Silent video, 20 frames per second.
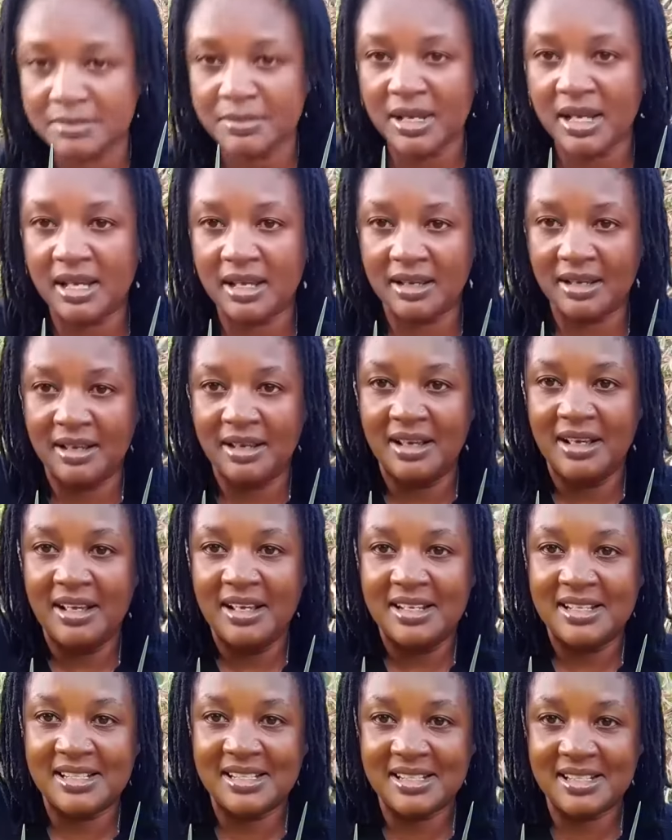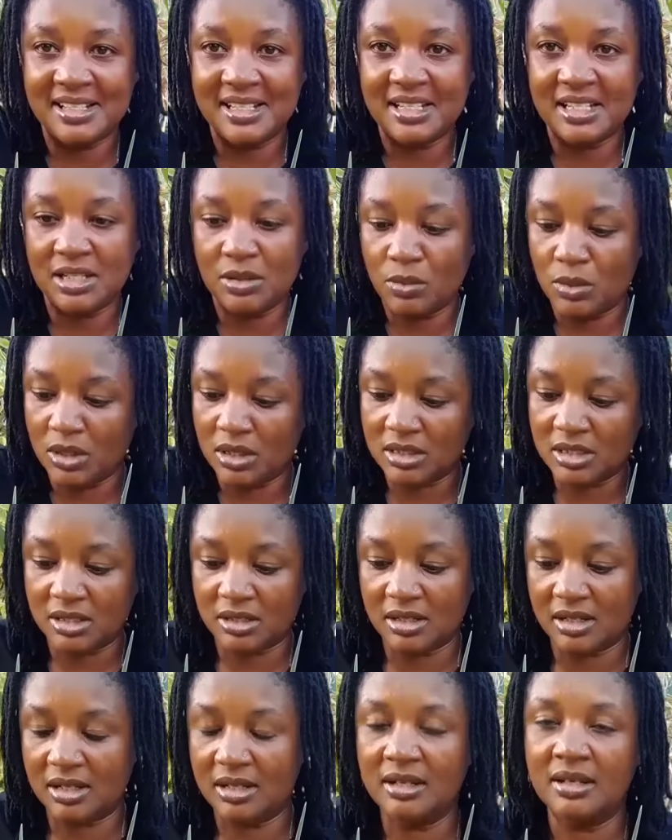my stinky
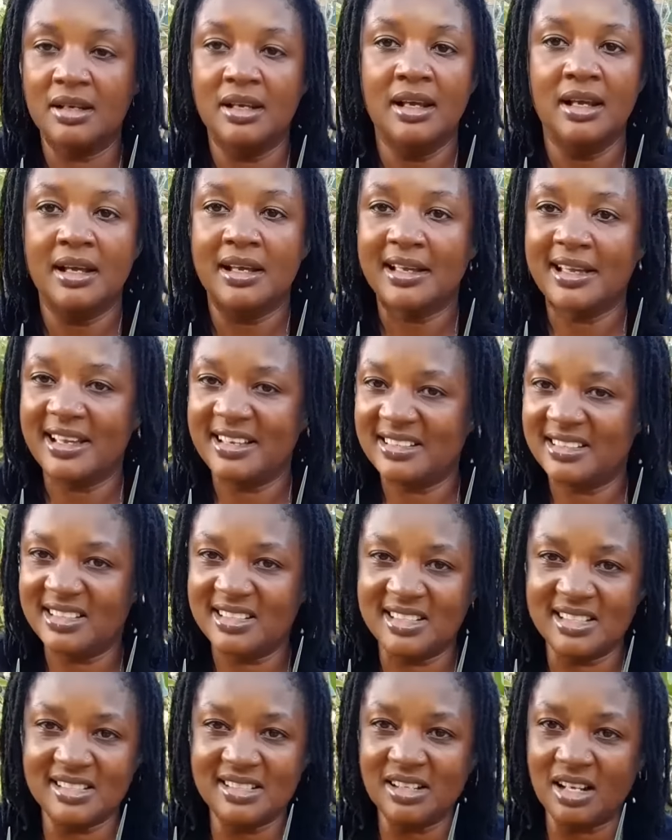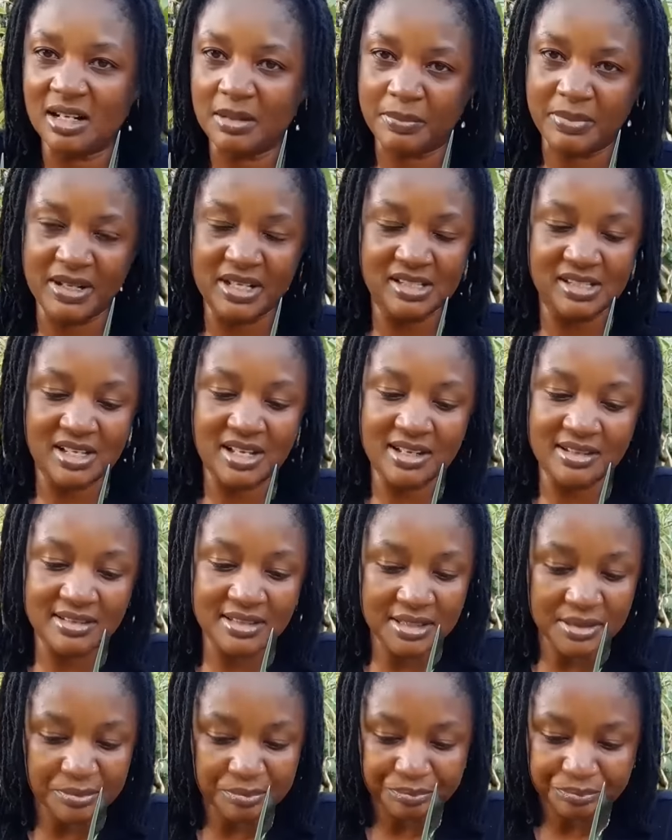water, guys. This is not
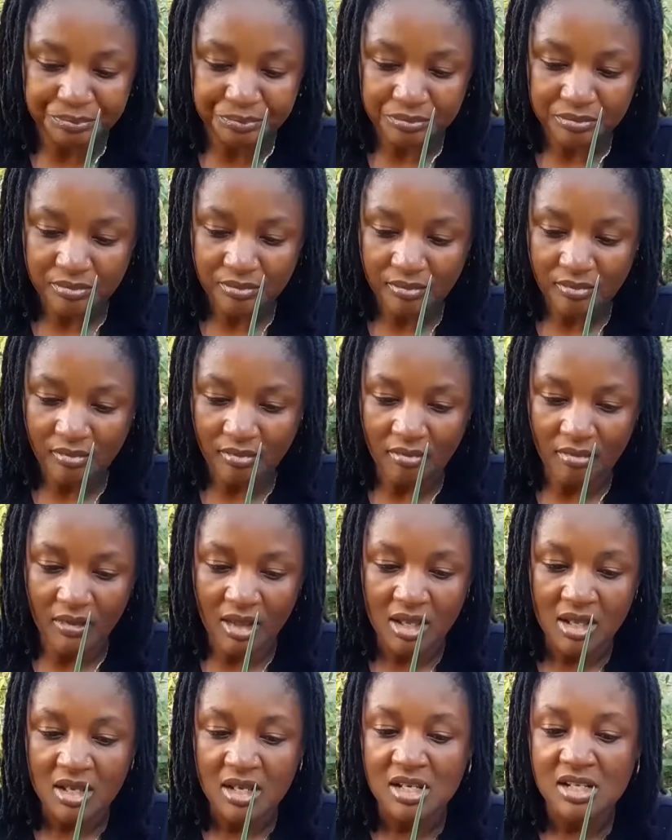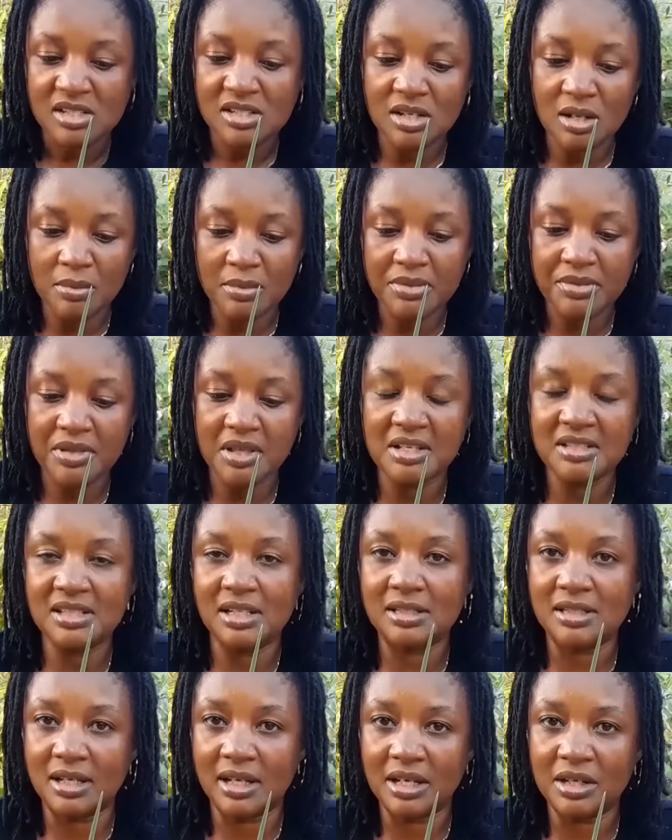pleasant. some things
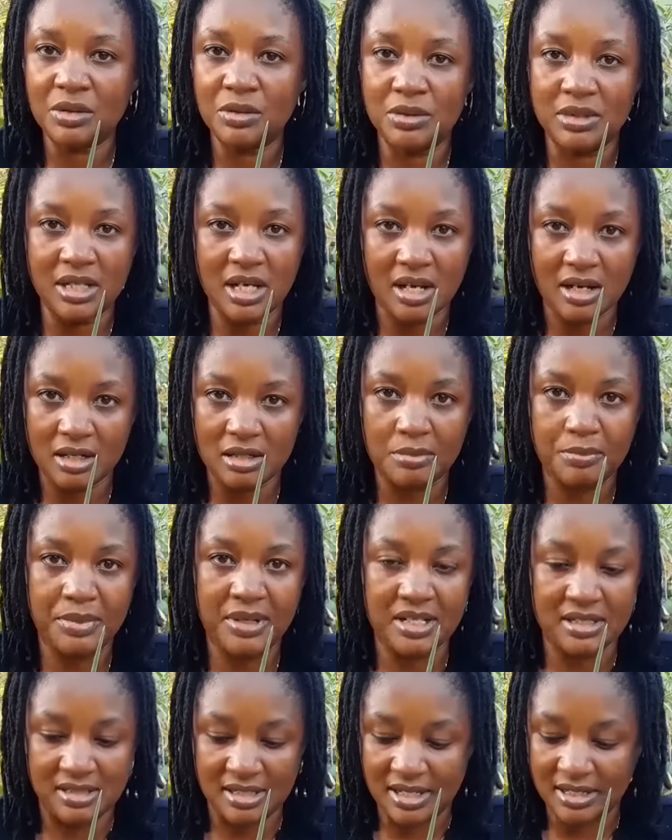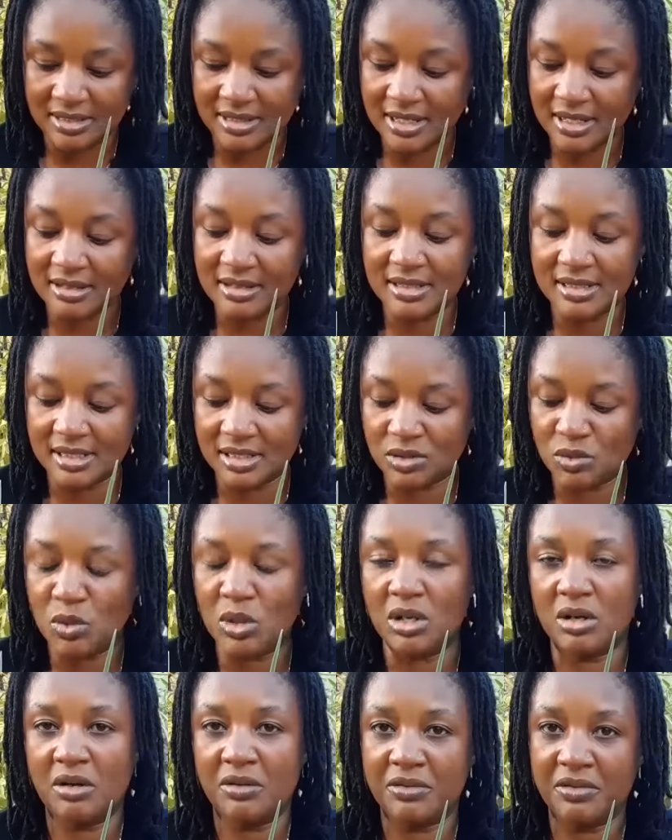that are good aren't pleasant, and this is
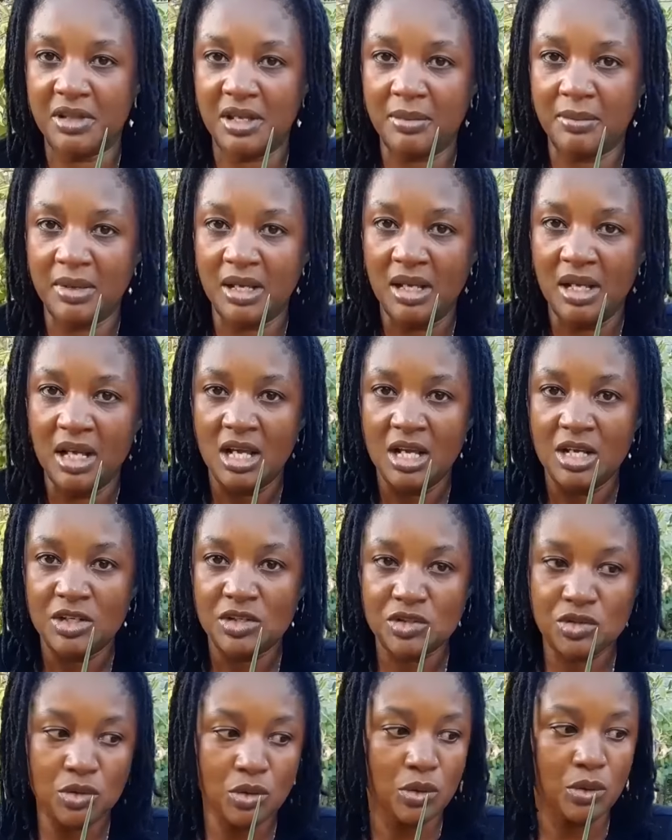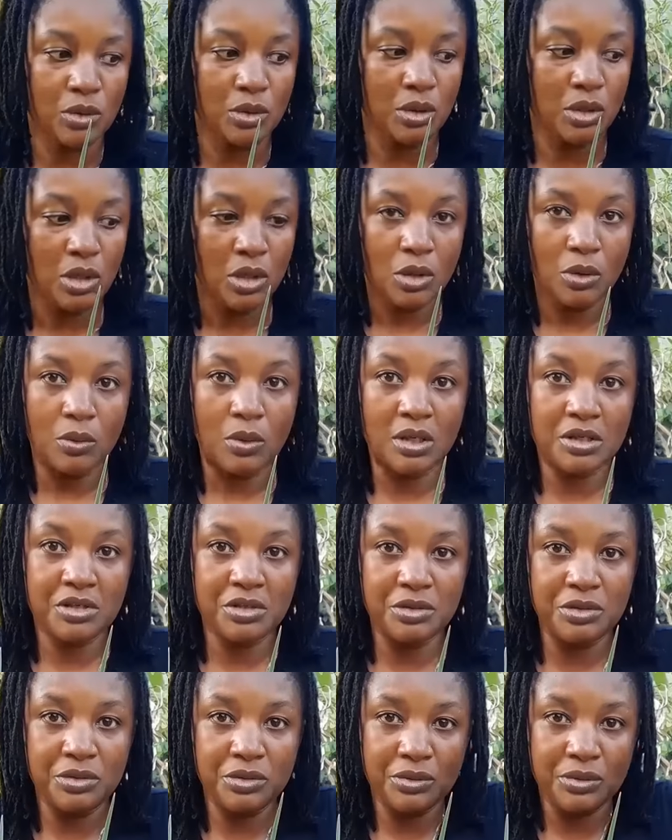one of them. So what
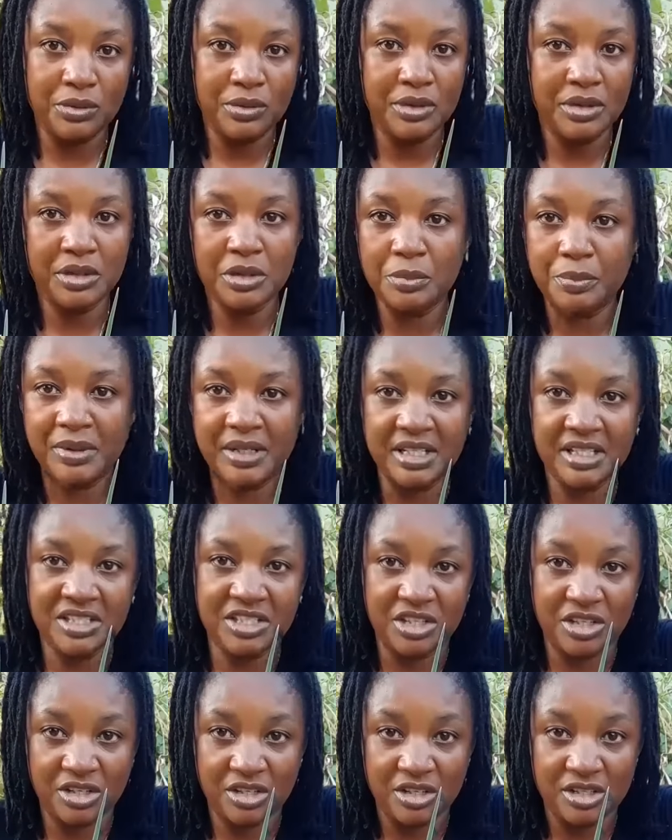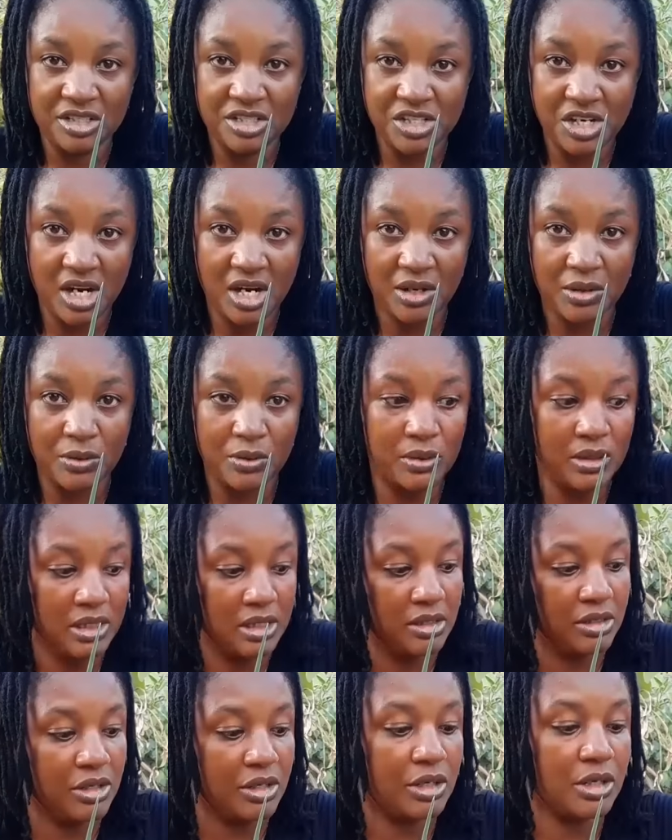you do, you place your charcoal
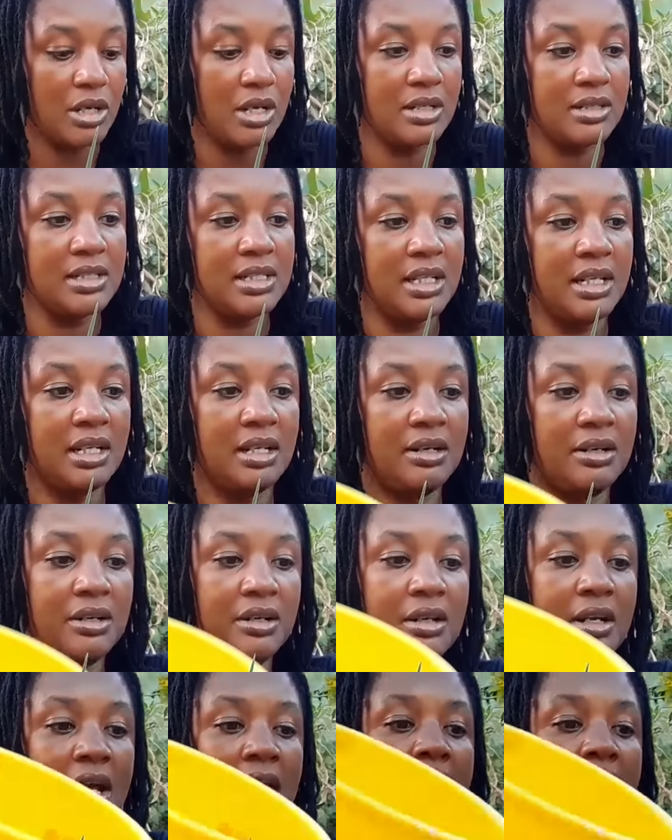in your container